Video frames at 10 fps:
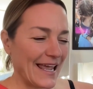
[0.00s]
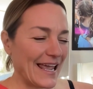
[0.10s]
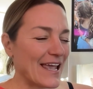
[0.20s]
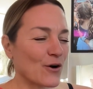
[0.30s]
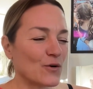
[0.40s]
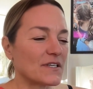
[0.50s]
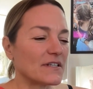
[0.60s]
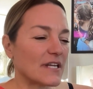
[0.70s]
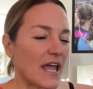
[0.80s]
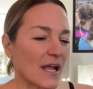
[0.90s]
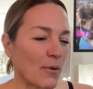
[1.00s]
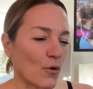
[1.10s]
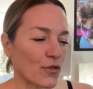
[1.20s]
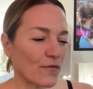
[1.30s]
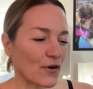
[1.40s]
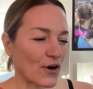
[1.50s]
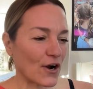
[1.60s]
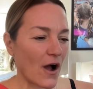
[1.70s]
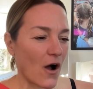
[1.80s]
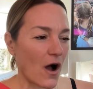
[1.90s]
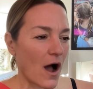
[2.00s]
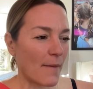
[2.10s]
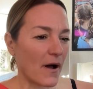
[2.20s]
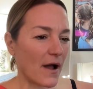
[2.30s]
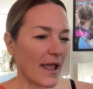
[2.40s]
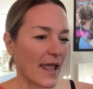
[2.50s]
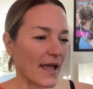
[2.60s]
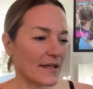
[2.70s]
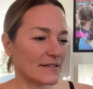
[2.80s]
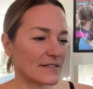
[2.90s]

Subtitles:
he goes, "Take both of her, hands